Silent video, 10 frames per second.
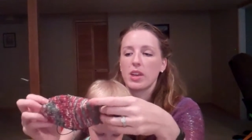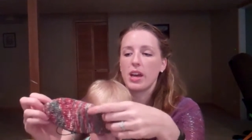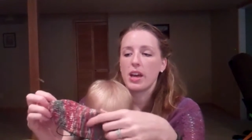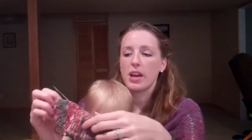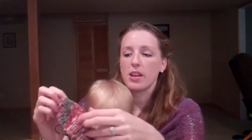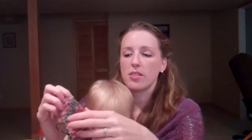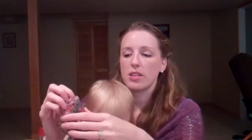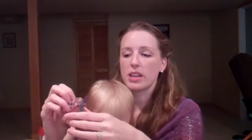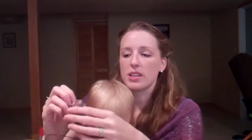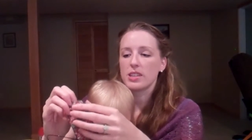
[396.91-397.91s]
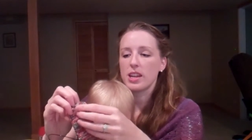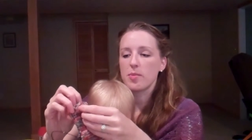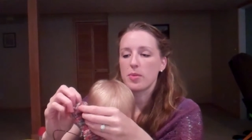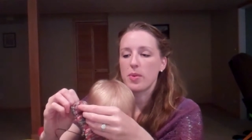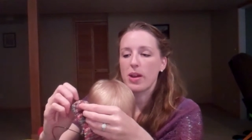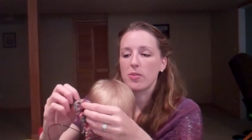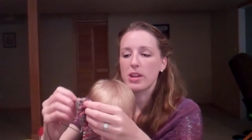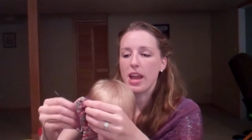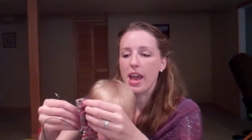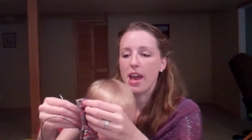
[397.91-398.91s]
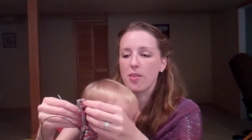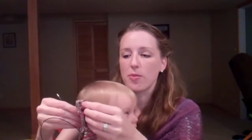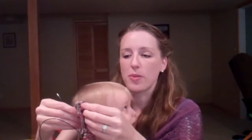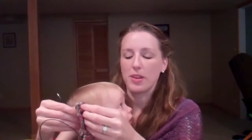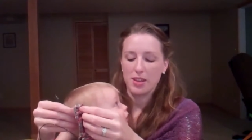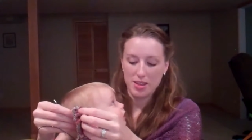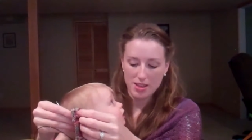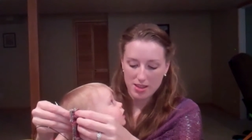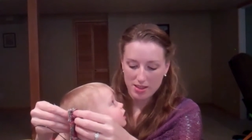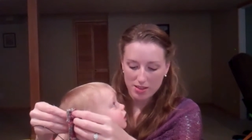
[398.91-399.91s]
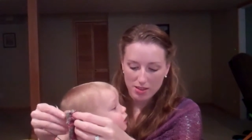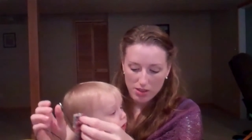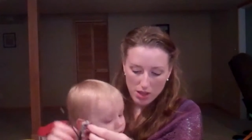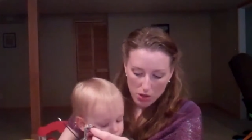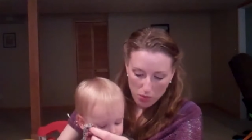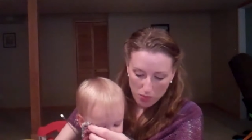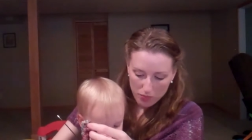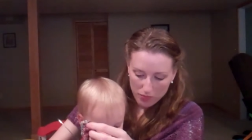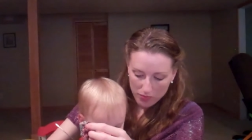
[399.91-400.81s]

Like I said, I'm 1.5 rounds. Oh.